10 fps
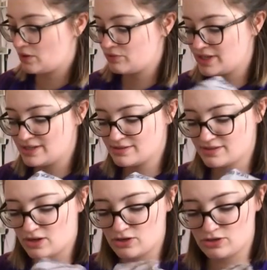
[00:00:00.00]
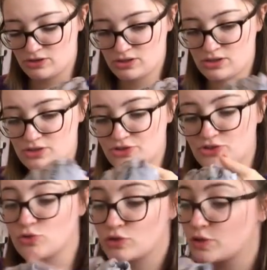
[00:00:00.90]
these are
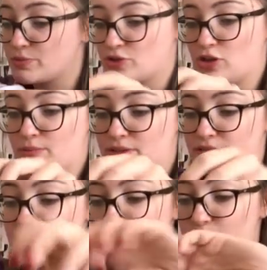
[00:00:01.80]
short pyjamas,